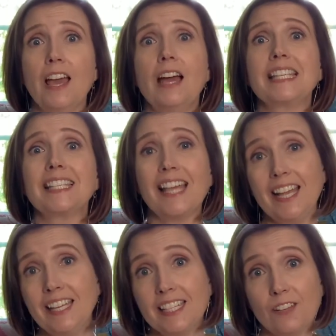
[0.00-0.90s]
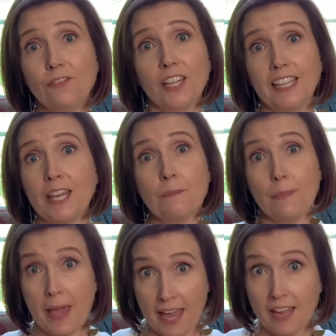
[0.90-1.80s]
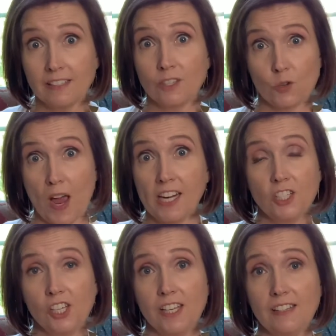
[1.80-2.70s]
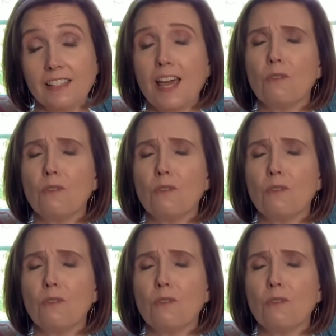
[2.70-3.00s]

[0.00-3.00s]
scientifically based strategies that